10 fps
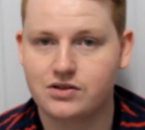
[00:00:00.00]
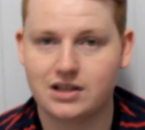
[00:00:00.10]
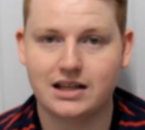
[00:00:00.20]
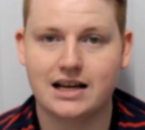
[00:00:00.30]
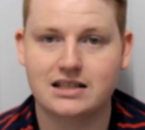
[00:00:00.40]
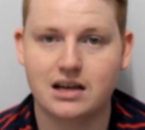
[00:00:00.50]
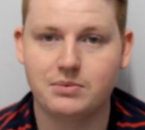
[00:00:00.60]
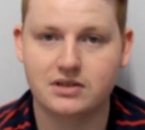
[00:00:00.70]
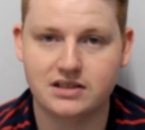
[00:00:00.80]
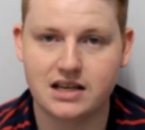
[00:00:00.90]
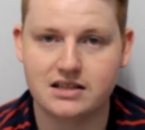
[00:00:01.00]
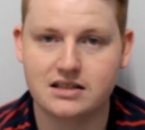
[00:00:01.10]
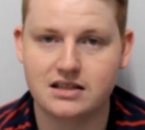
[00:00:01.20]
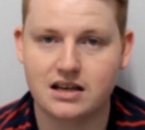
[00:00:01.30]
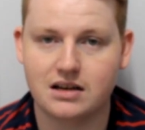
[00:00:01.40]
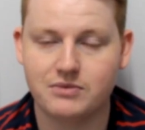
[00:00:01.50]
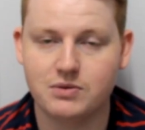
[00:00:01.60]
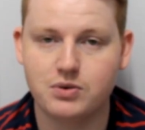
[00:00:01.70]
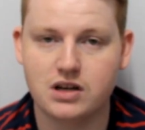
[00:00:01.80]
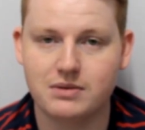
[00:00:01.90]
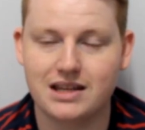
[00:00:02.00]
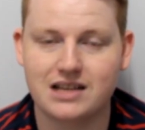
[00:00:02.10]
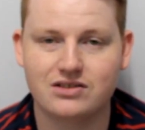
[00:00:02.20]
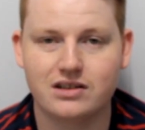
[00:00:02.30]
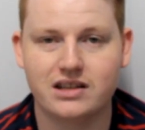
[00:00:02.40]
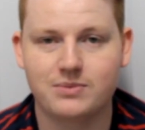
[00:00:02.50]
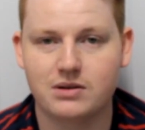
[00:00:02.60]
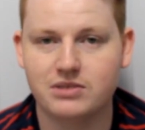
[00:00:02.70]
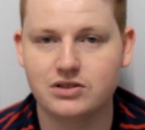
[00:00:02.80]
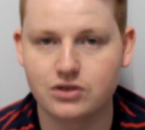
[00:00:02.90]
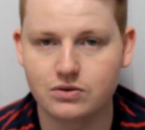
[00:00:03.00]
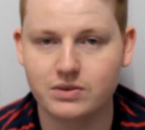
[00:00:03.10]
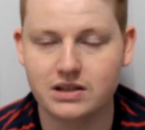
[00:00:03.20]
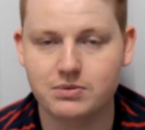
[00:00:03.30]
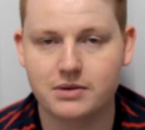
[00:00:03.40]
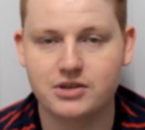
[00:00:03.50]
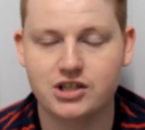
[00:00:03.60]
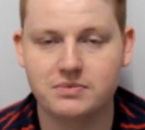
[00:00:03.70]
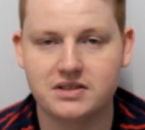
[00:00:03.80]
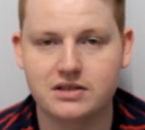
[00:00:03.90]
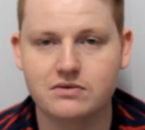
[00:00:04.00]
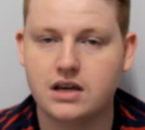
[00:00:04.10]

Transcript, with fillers: the last couple of seasons, um, you put him in that side, they probably do win the premiership still.